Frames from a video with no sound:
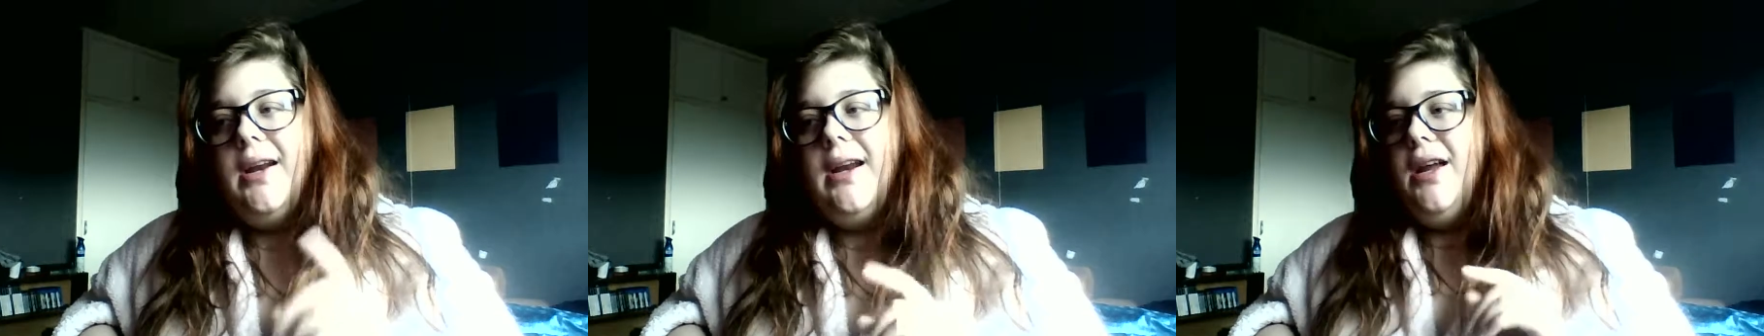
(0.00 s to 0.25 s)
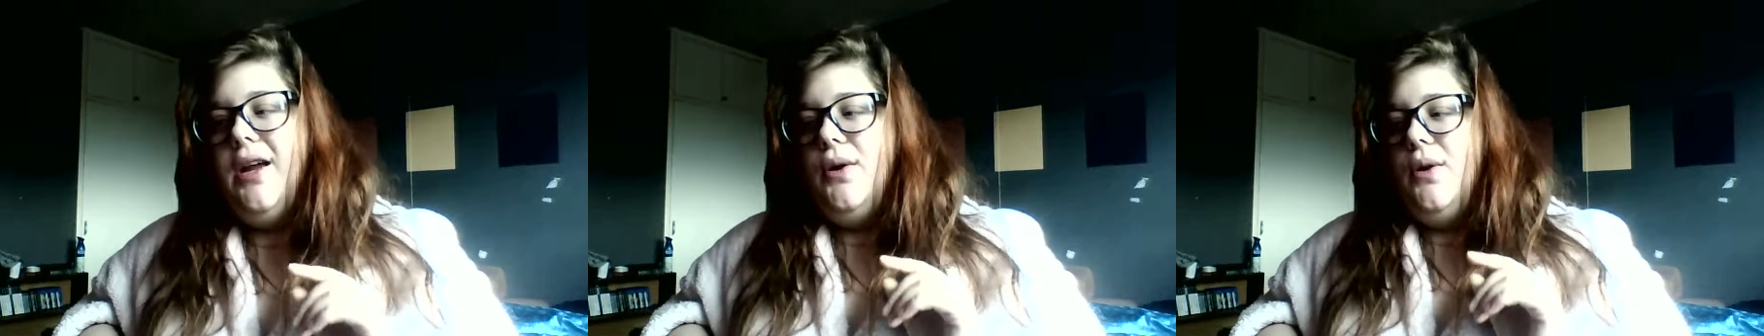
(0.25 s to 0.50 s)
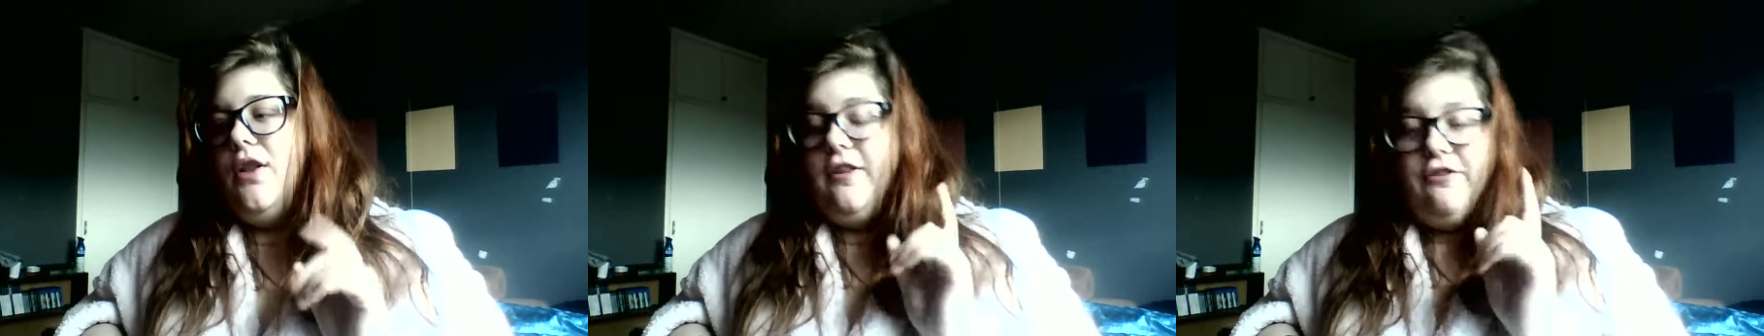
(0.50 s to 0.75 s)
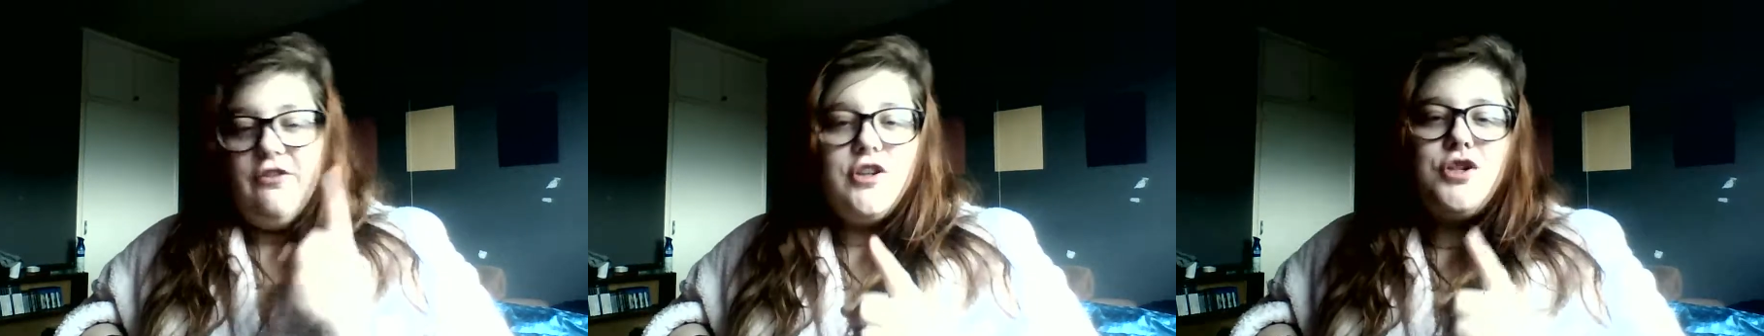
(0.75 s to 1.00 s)
Now,
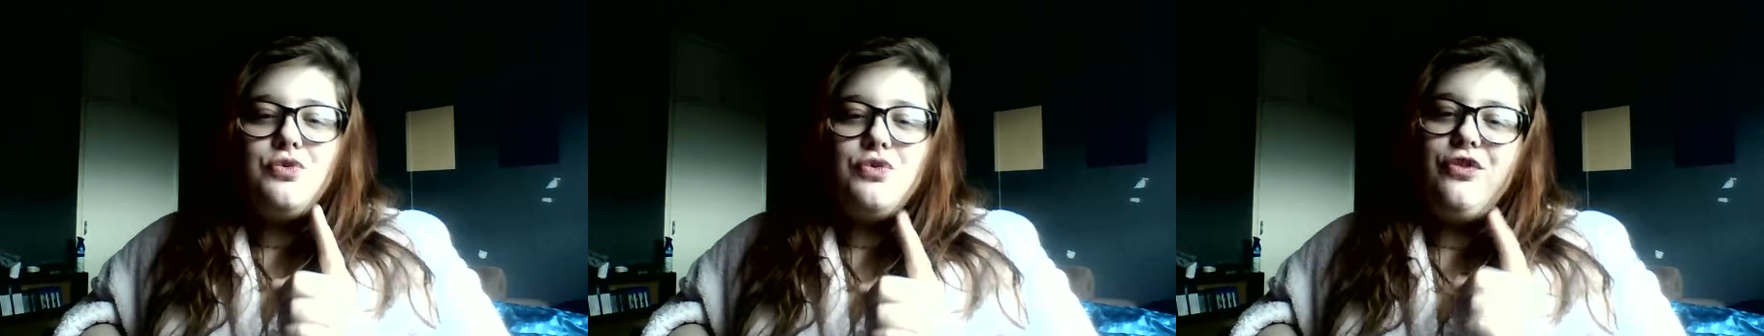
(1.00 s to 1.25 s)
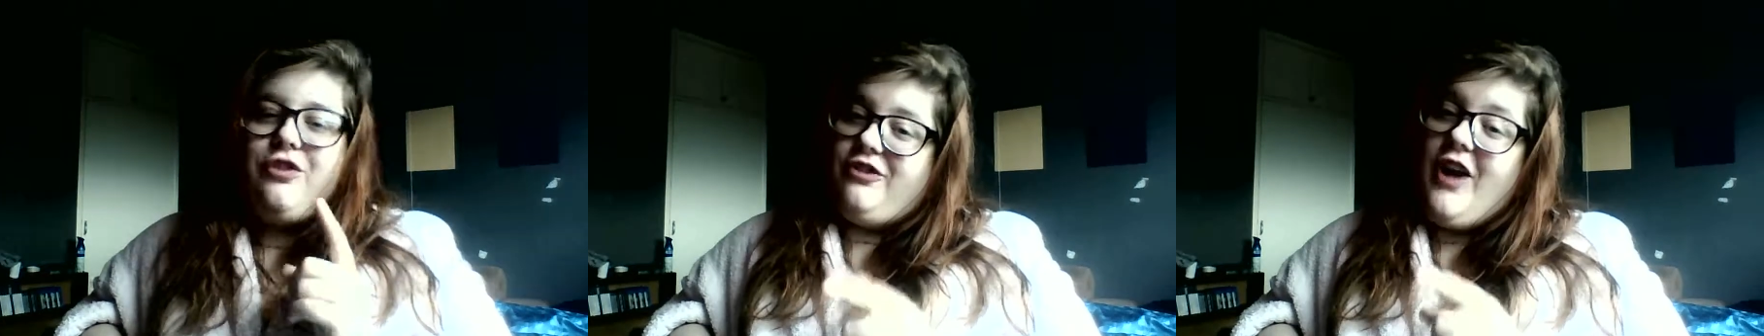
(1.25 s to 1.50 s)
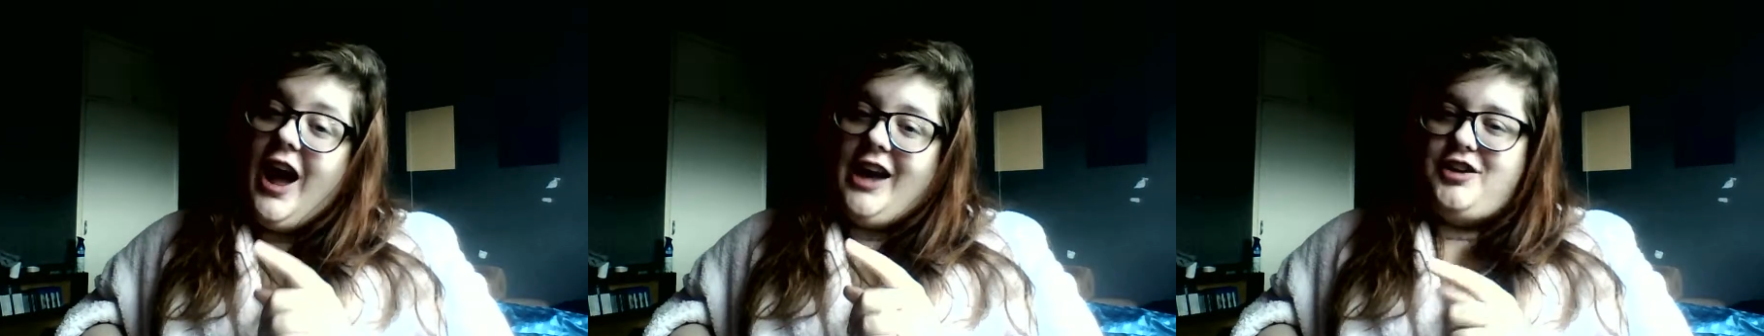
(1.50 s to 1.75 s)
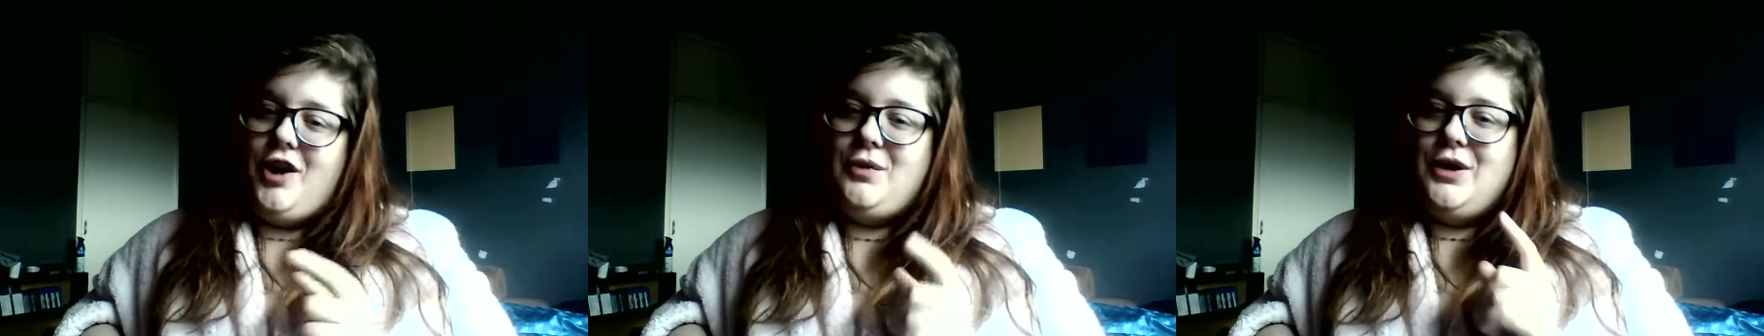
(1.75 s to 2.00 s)
the first
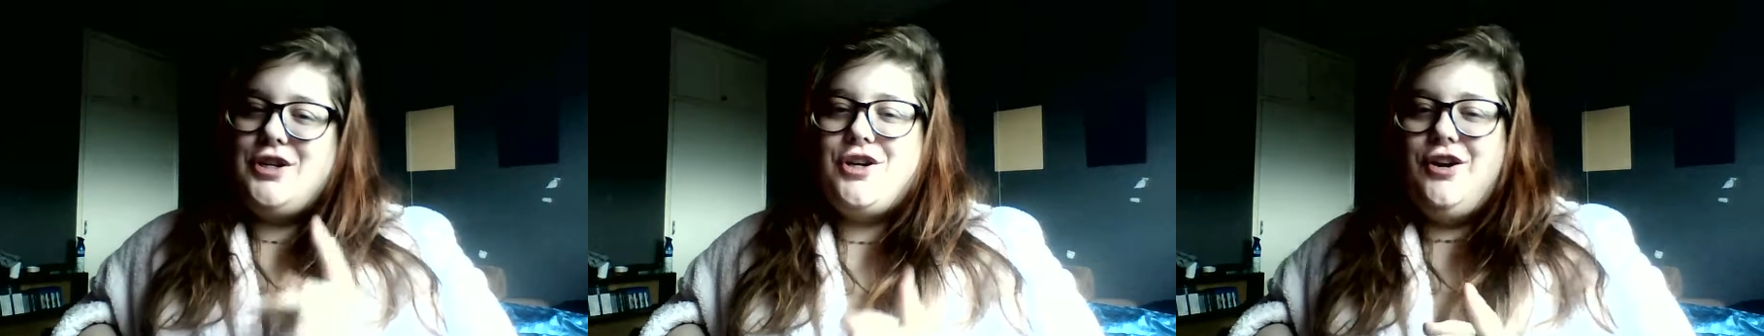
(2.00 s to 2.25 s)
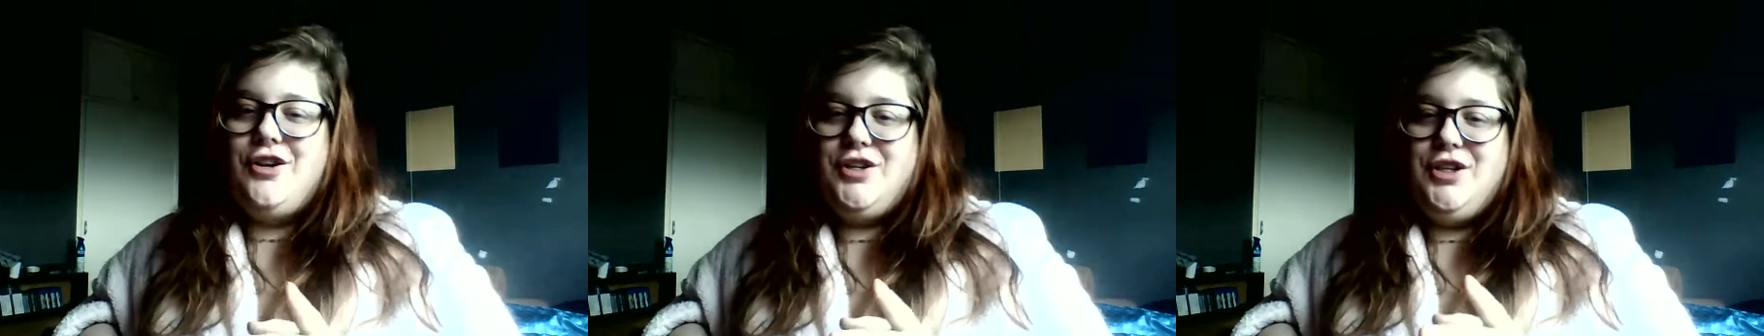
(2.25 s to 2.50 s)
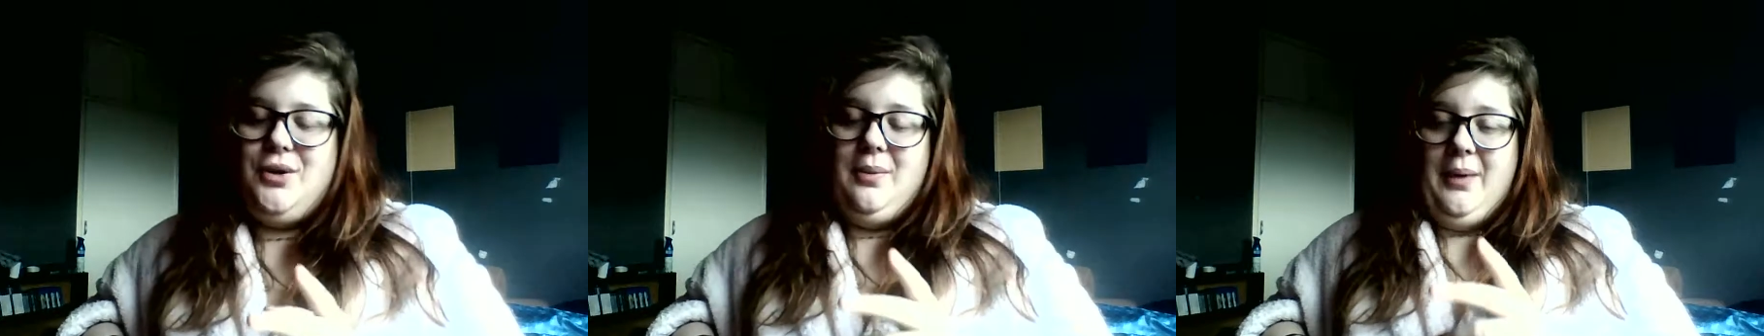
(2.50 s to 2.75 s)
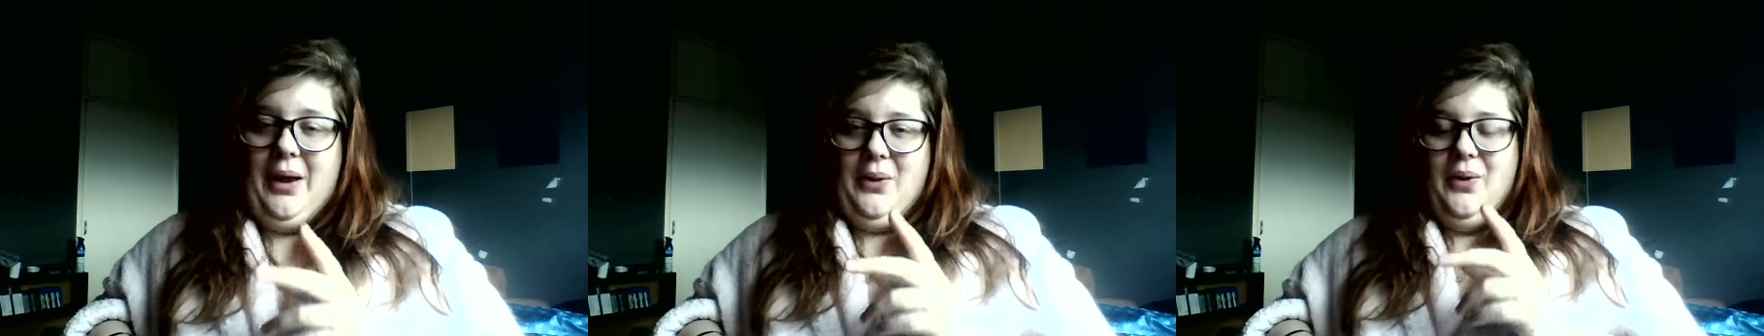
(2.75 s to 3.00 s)
fad I want to talk to you
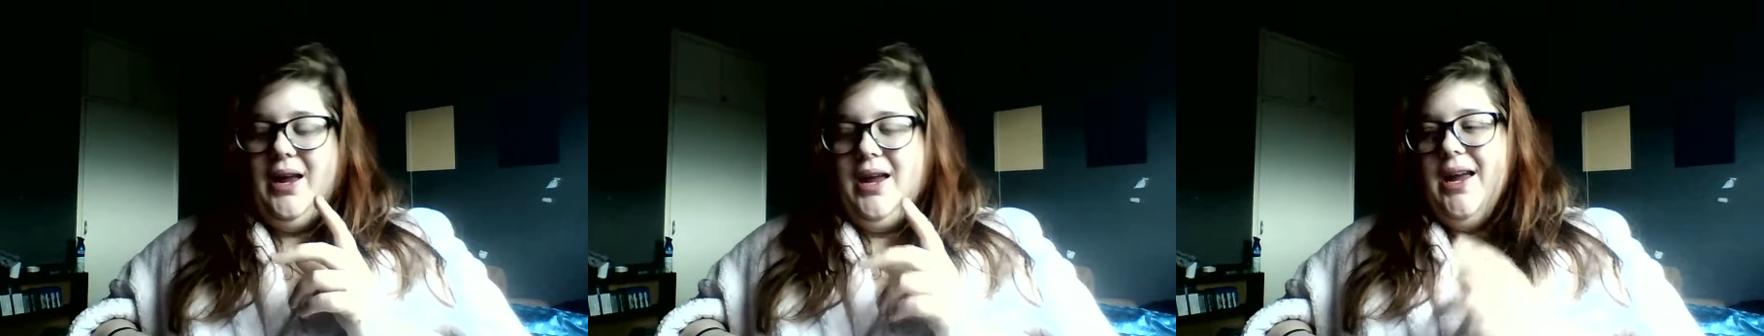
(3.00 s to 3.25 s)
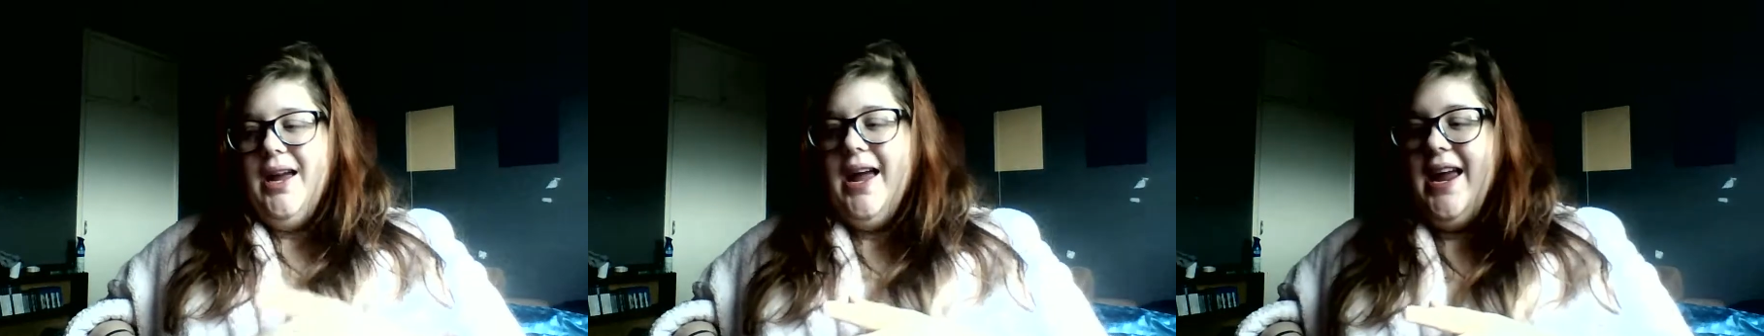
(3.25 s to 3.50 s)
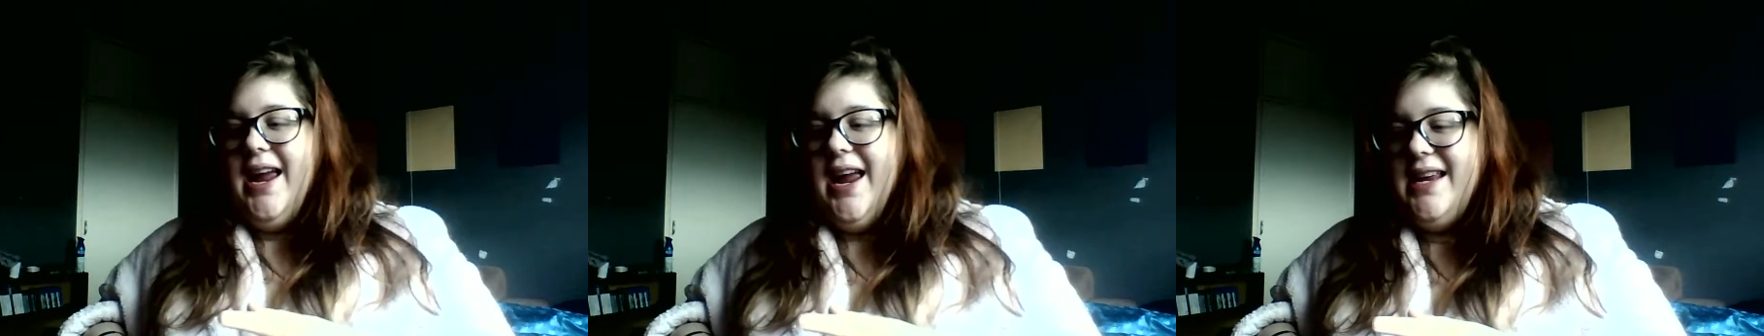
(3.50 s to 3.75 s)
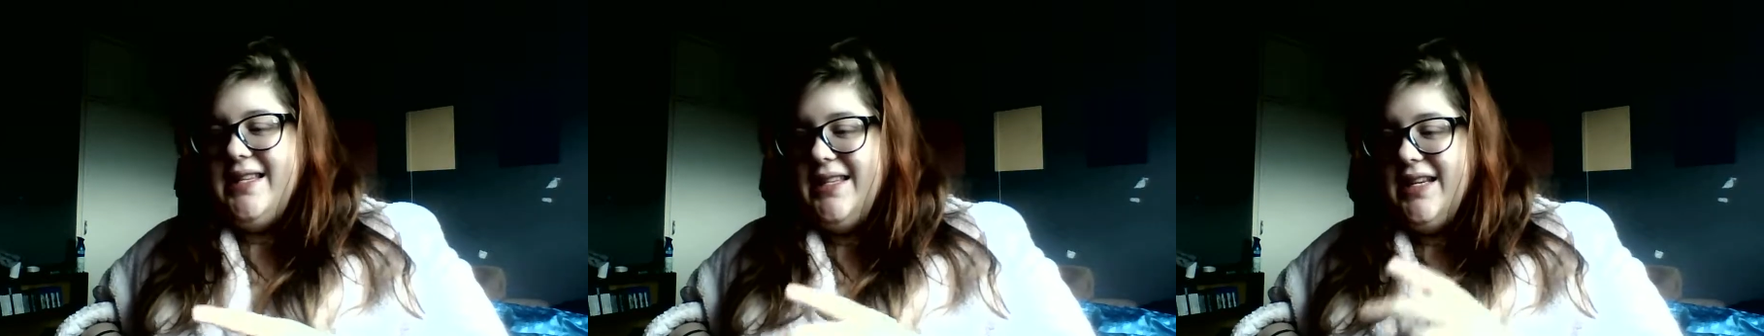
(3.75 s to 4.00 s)
about
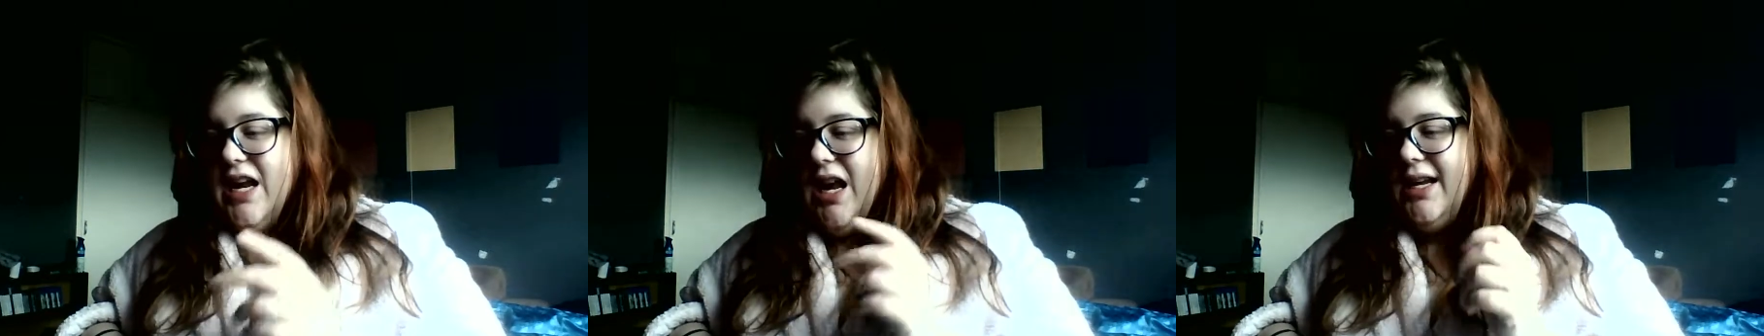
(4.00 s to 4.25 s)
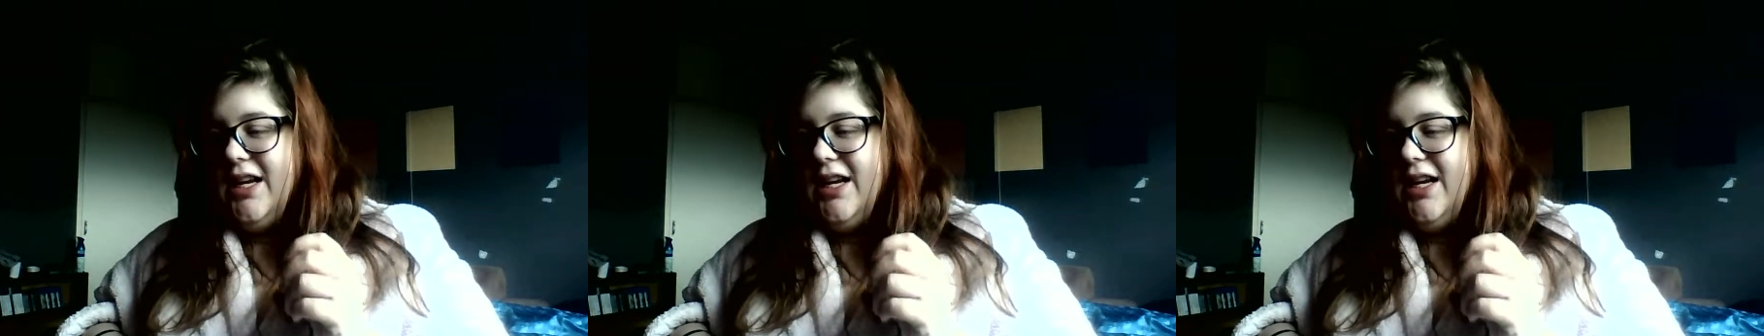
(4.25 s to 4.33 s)
is